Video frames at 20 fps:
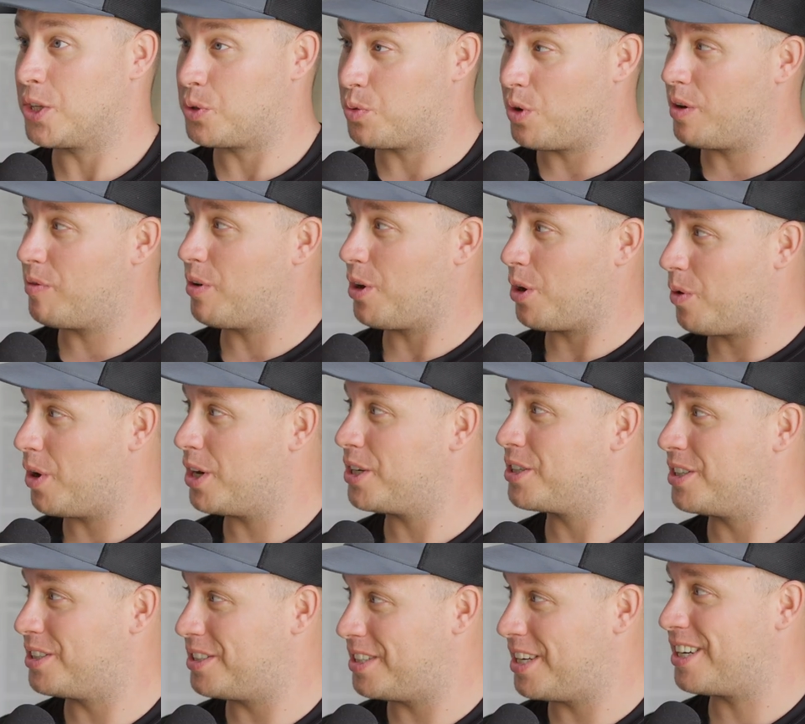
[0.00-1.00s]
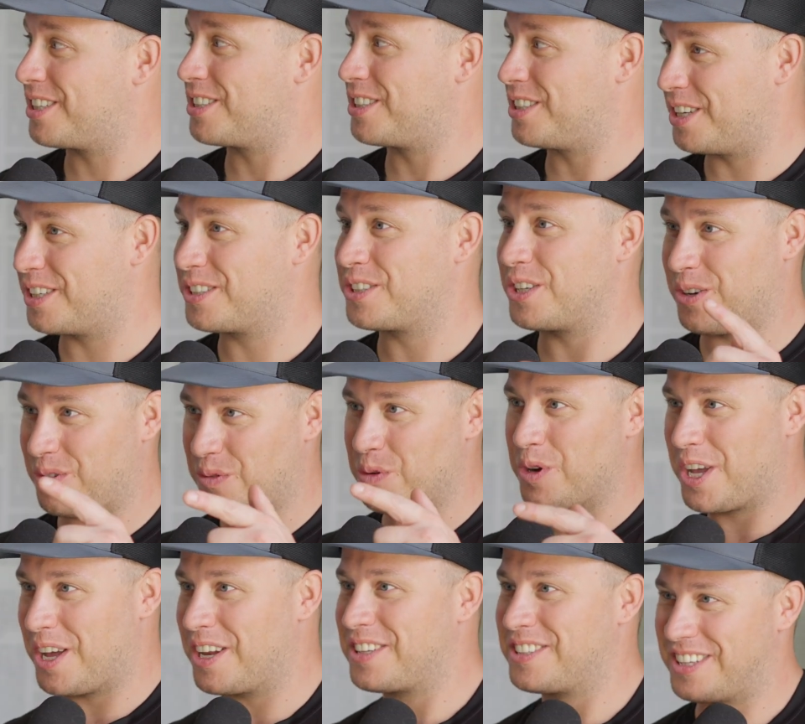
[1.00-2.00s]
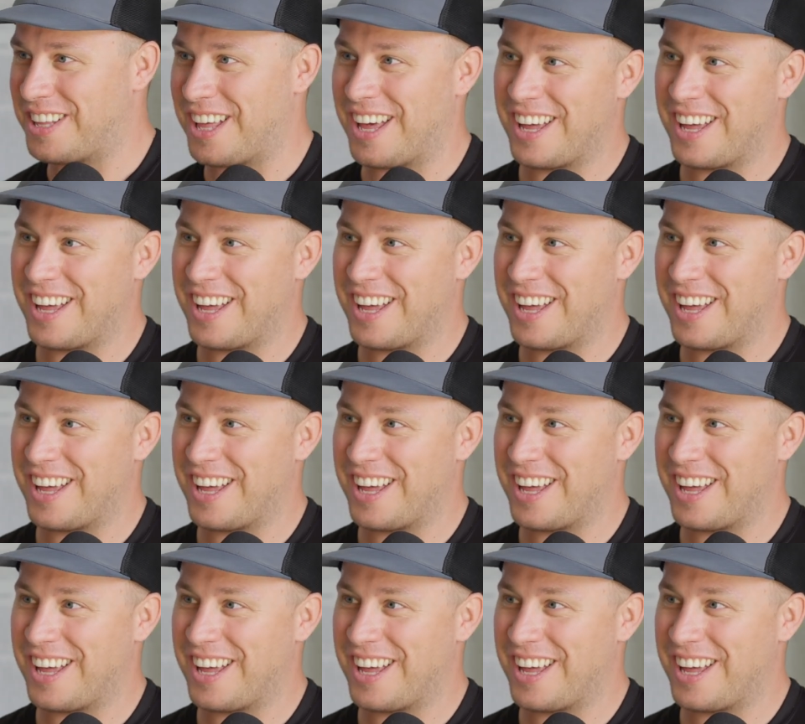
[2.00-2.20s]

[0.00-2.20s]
That's one of our questions, actually. Yeah. So we'll get to that.